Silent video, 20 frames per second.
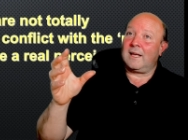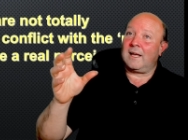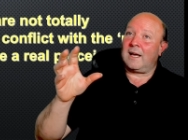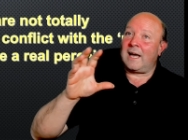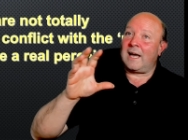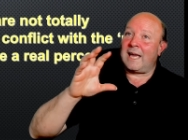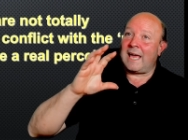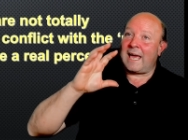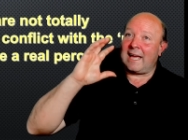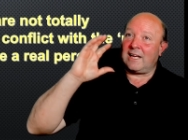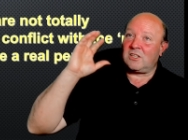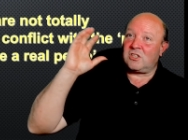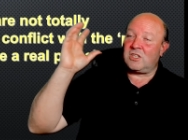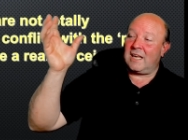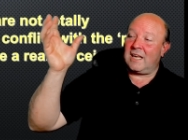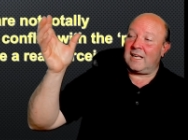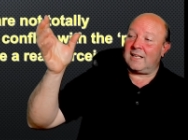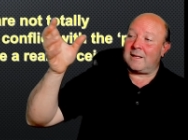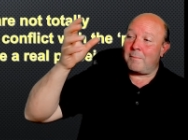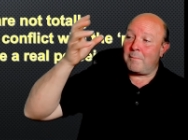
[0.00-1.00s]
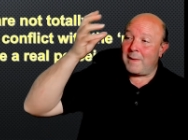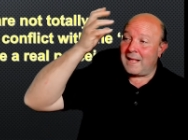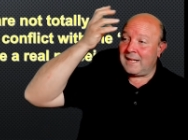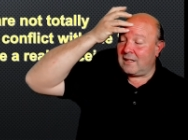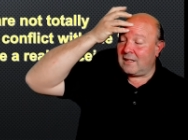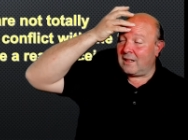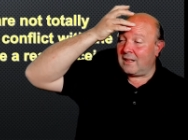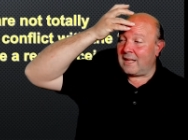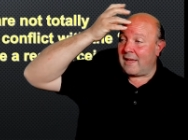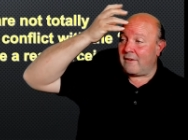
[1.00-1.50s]
I actually, at a
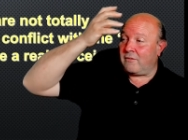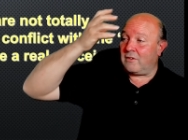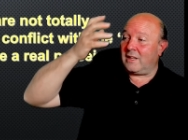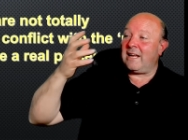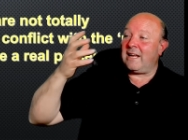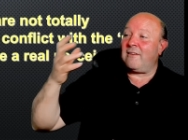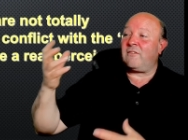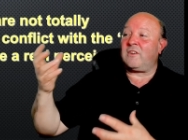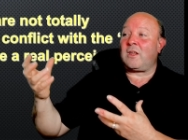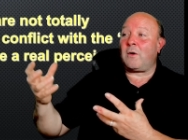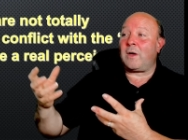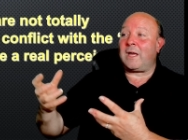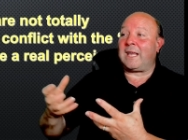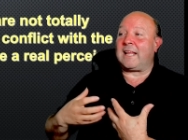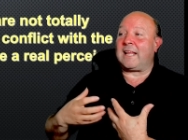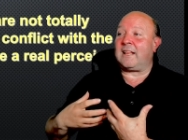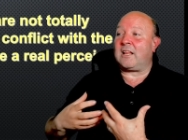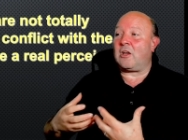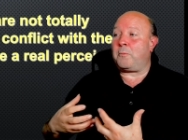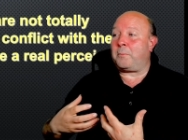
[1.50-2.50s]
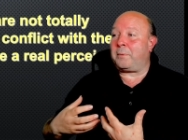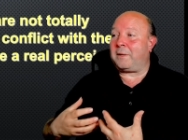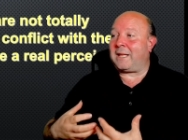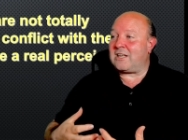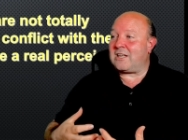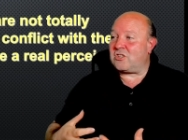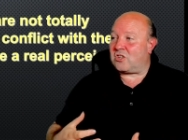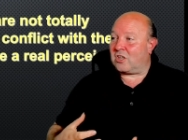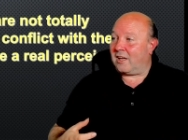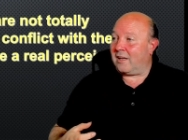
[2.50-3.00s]
mental level, even though I get no
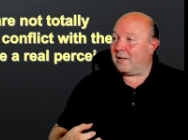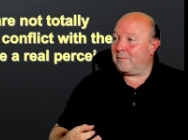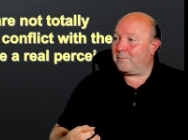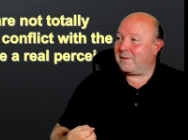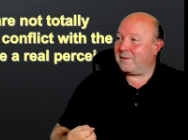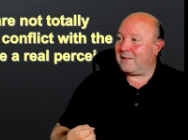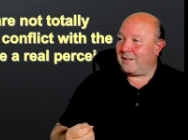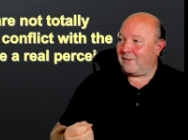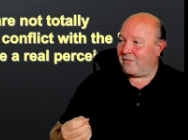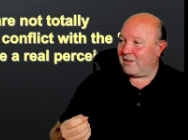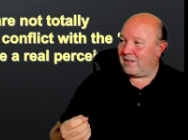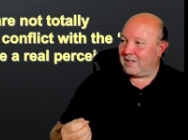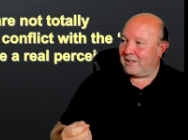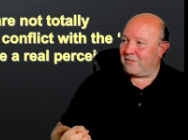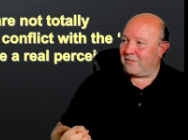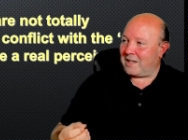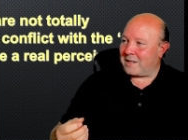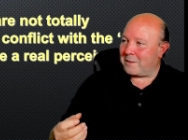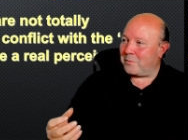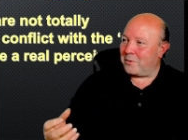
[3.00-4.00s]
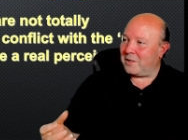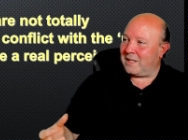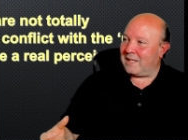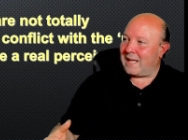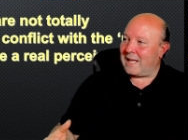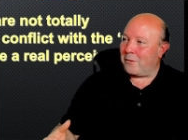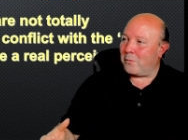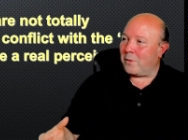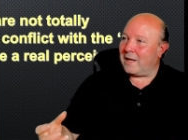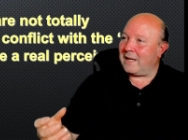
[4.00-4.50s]
pleasure, if I can put it
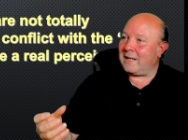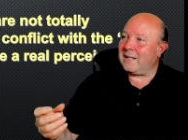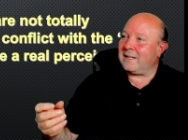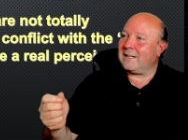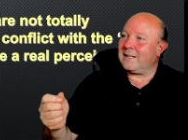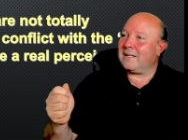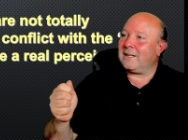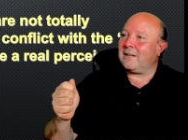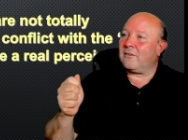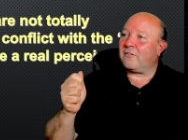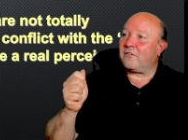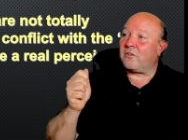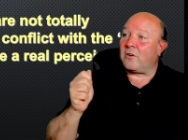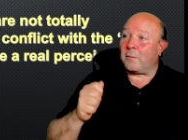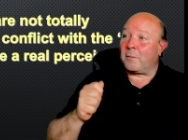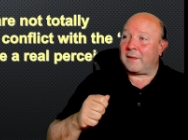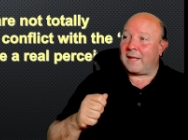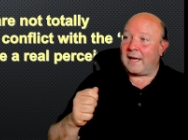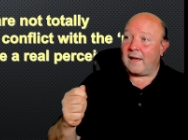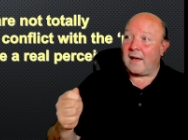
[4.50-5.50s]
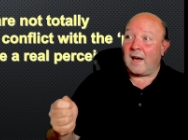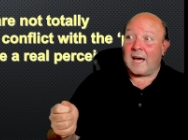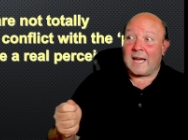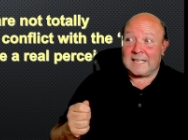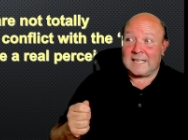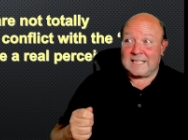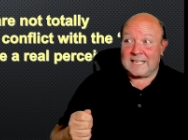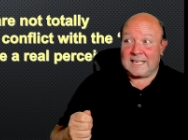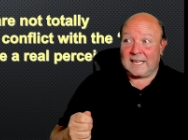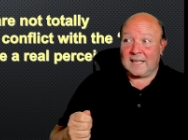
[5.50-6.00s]
that way, from that
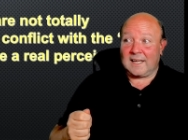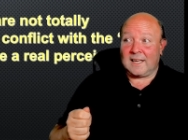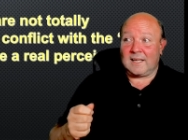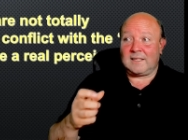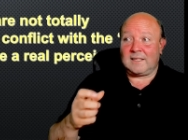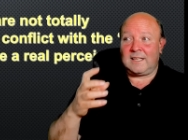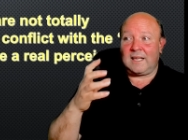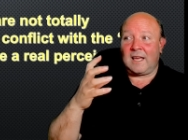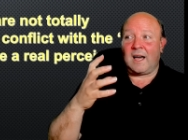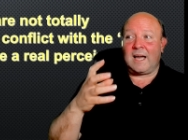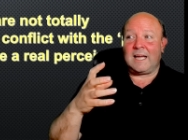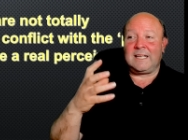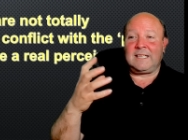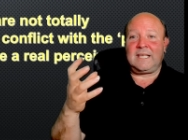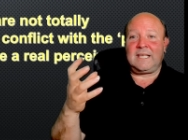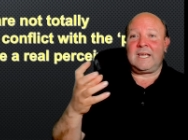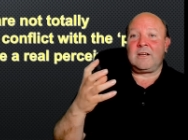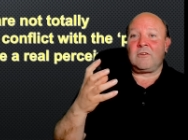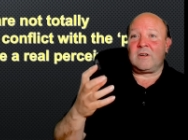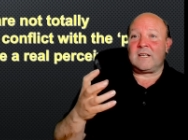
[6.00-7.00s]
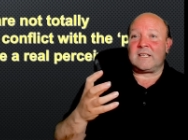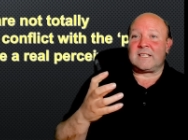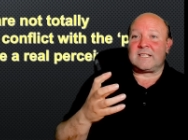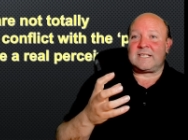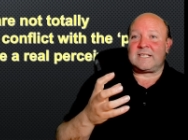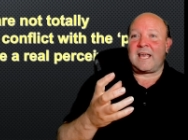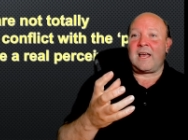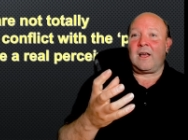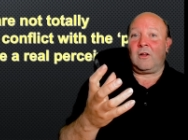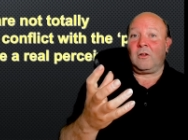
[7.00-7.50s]
idea, the idea
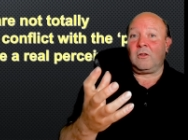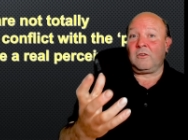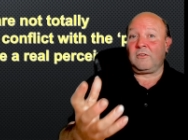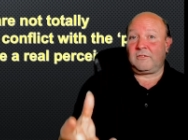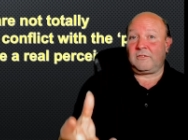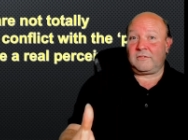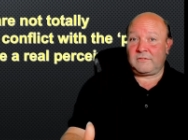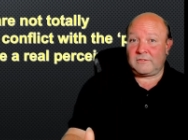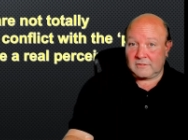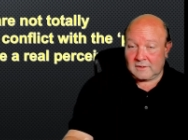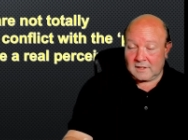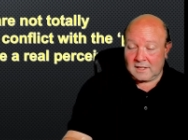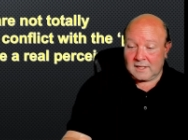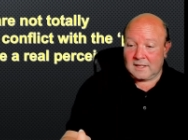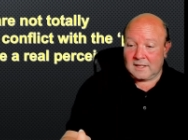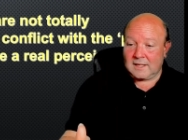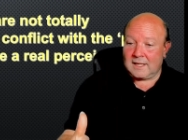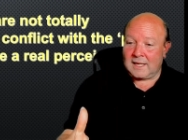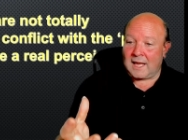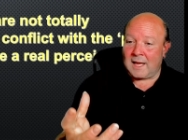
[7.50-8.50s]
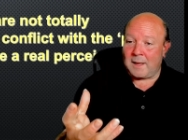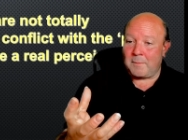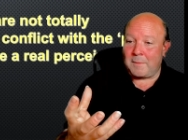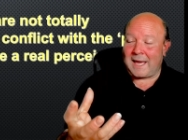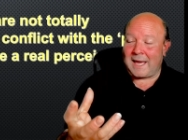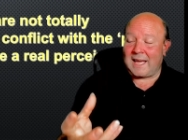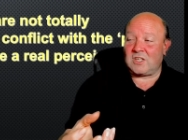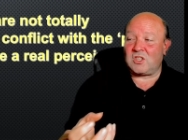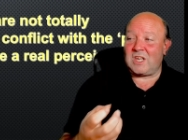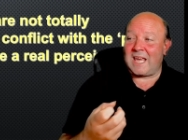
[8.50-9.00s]
itself
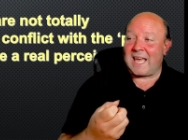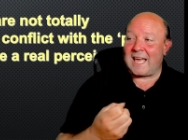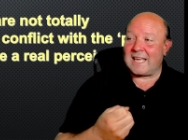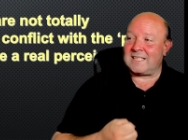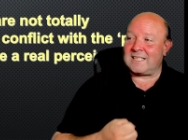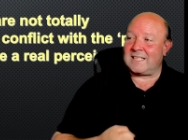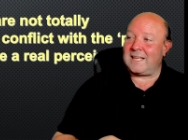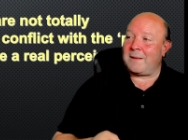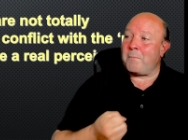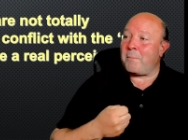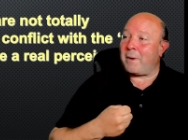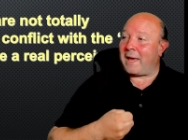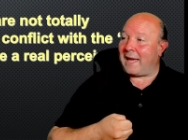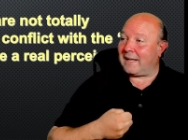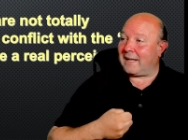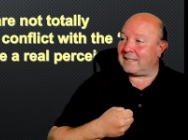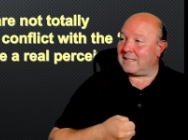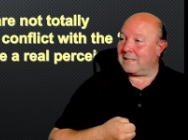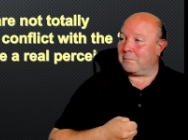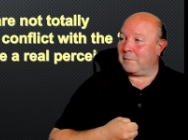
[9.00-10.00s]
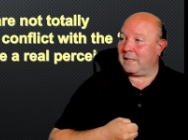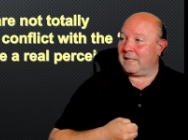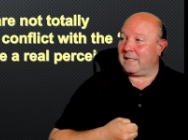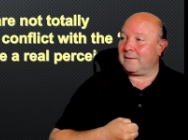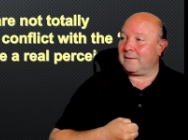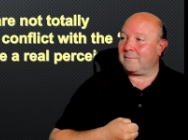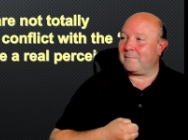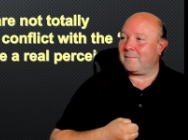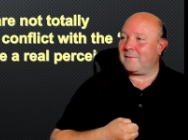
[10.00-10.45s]
actually has an impact in me.